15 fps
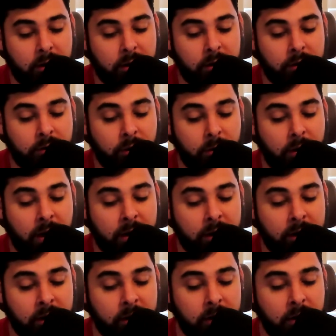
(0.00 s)
so
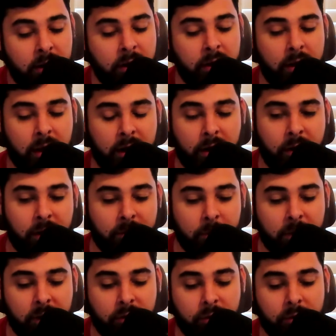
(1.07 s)
I'll have a
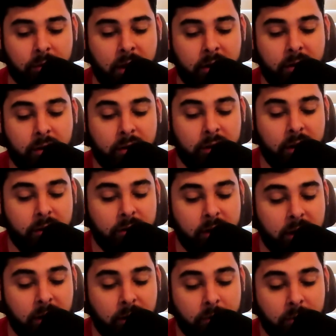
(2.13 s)
picture of kind of the
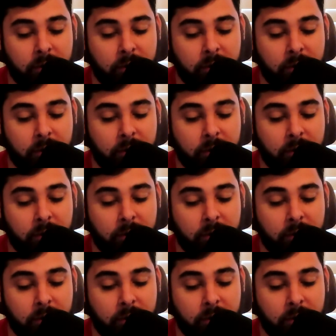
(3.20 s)
listing with